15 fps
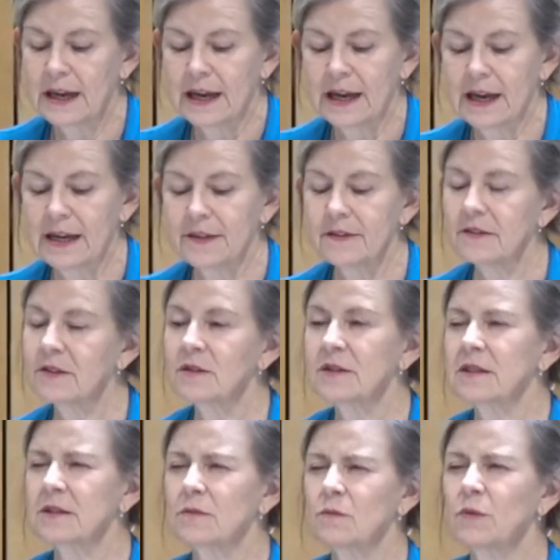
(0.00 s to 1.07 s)
And this
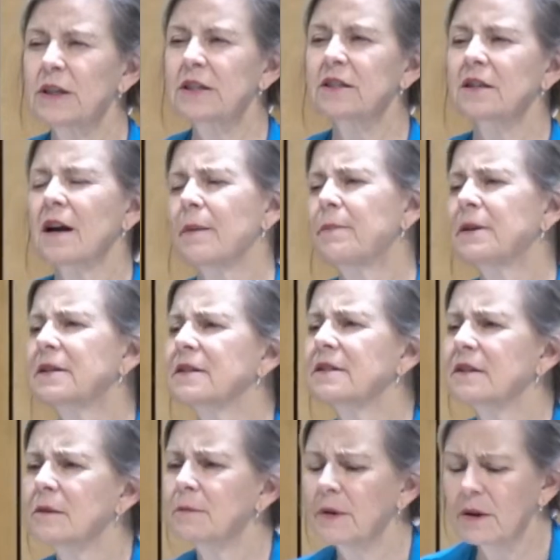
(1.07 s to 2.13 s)
week's topic is
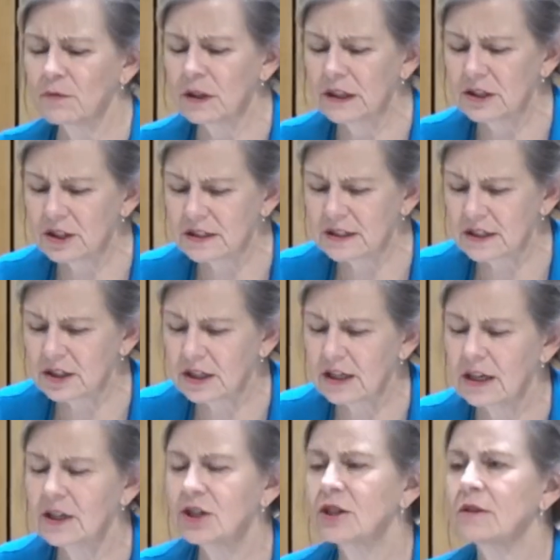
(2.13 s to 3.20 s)
going to be on religious
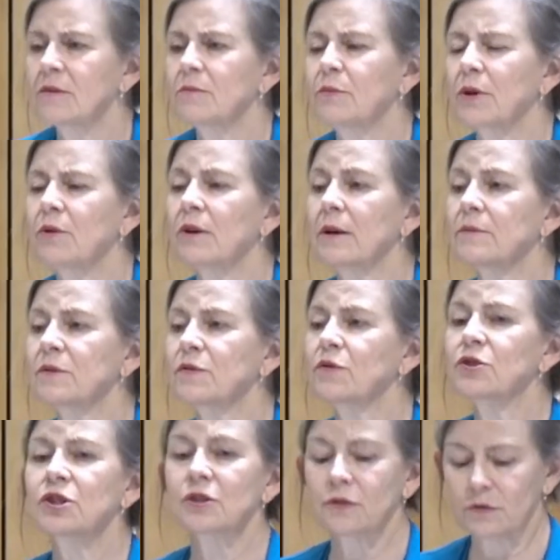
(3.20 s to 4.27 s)
education programs for
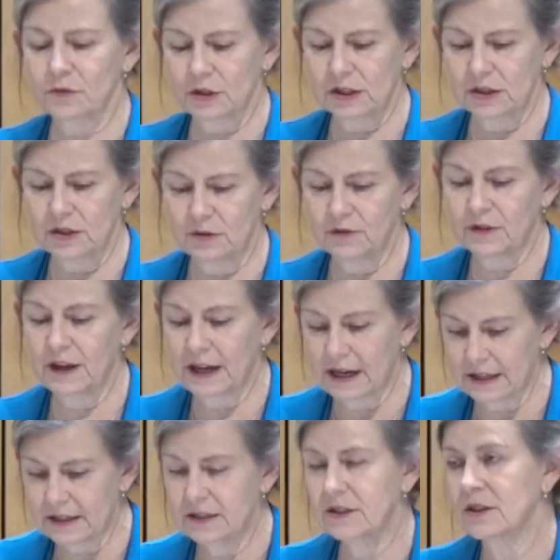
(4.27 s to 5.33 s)
children, youth,
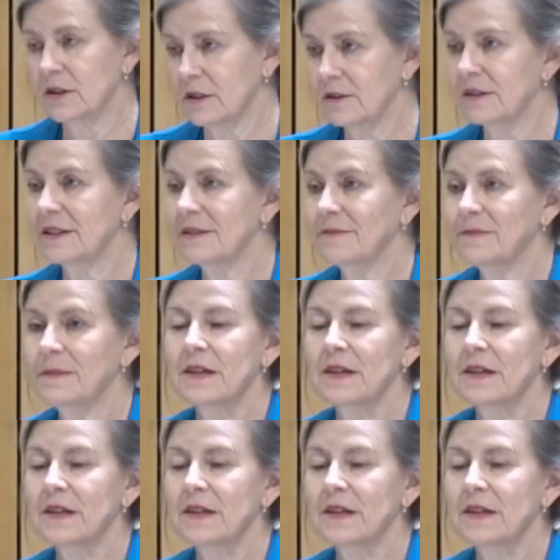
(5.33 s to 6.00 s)
and adults.